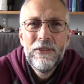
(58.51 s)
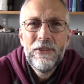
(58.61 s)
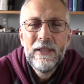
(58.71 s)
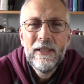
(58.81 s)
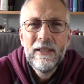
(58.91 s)

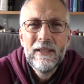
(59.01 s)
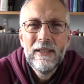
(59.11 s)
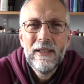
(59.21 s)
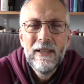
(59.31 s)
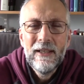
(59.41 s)
the
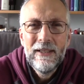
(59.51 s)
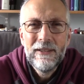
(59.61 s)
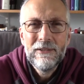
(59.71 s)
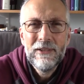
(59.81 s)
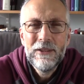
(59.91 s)

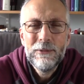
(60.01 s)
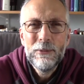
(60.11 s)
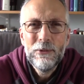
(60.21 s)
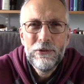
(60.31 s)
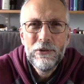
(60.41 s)

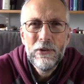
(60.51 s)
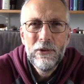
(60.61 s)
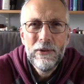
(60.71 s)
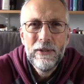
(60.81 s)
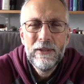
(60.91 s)
incredible
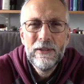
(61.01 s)
joy